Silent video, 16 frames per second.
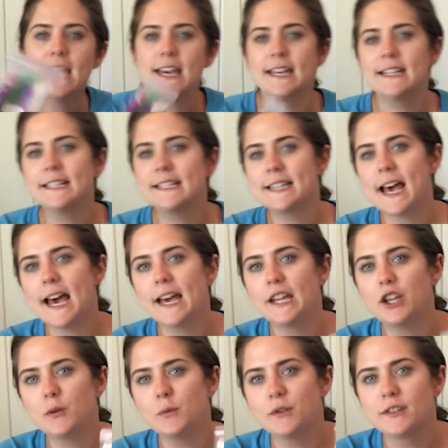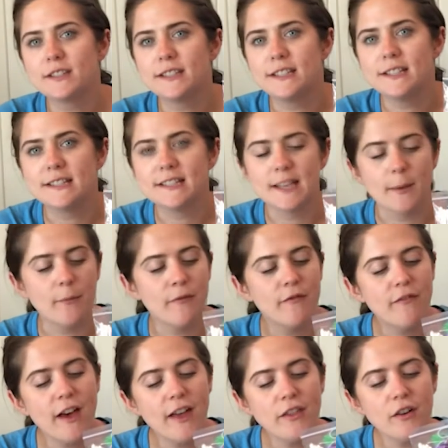Inside you will see some
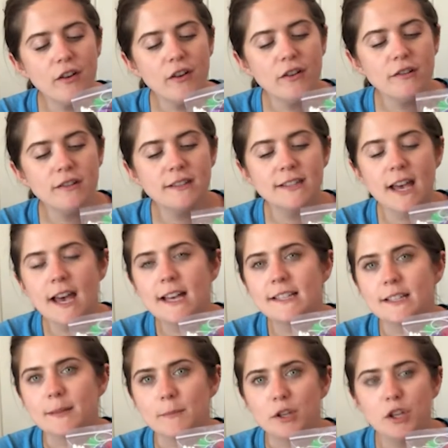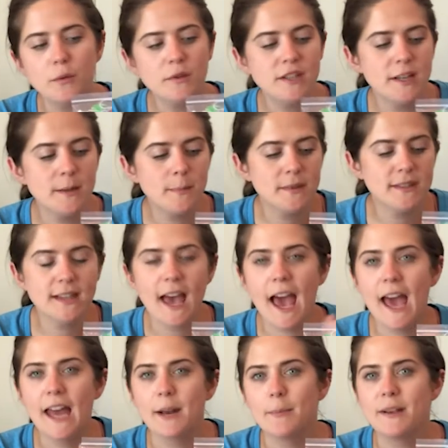feathers, some Q-tips,
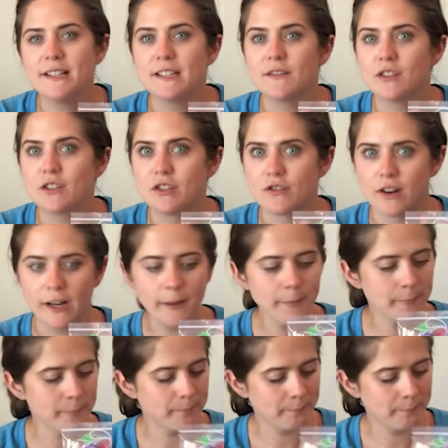and a piece of string.